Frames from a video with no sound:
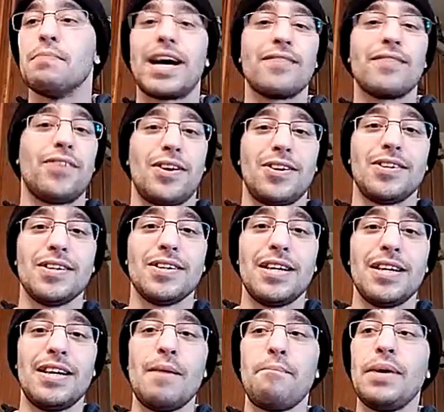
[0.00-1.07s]
my,
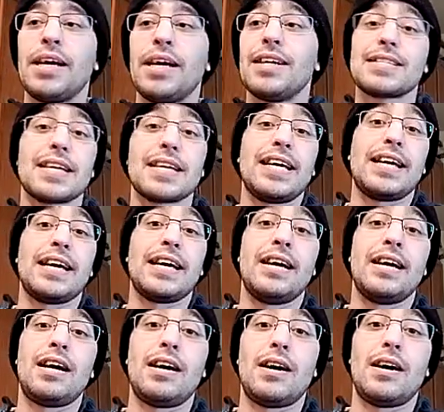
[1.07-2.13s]
because like
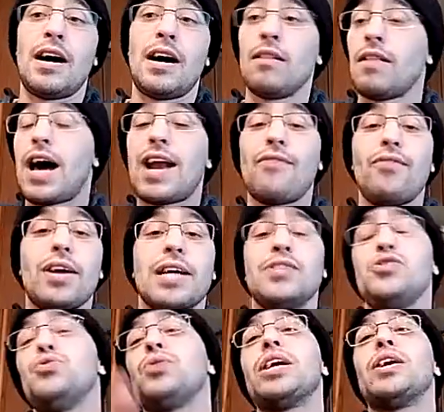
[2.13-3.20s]
a lot of it,
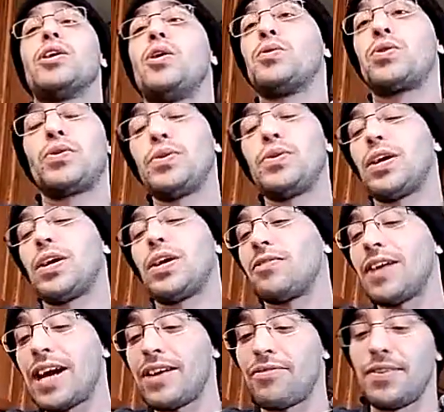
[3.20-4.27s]
because you can go through your
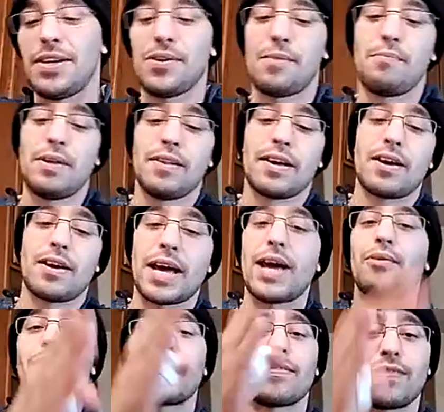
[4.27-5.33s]
life and you can be like, okay,
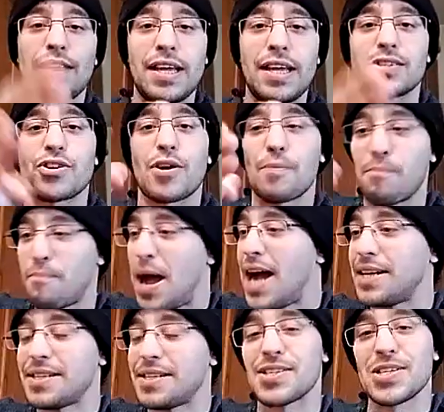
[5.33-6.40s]
like, these are
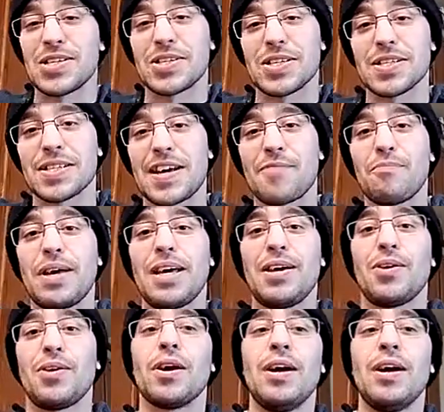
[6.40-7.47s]
bad decisions I
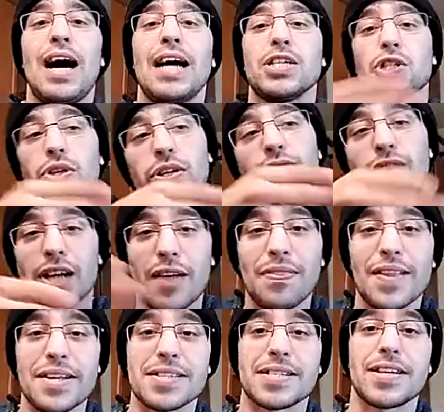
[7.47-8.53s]
made, or I should have done
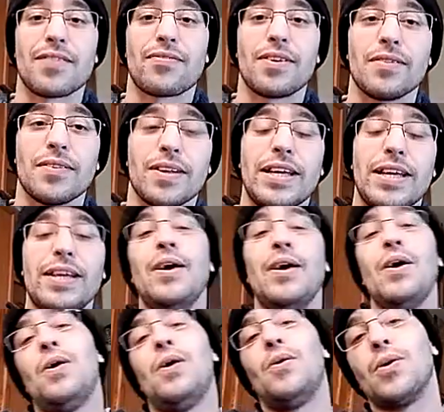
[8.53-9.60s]
this differently,
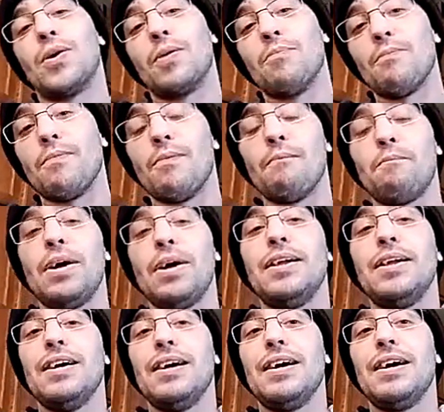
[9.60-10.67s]
but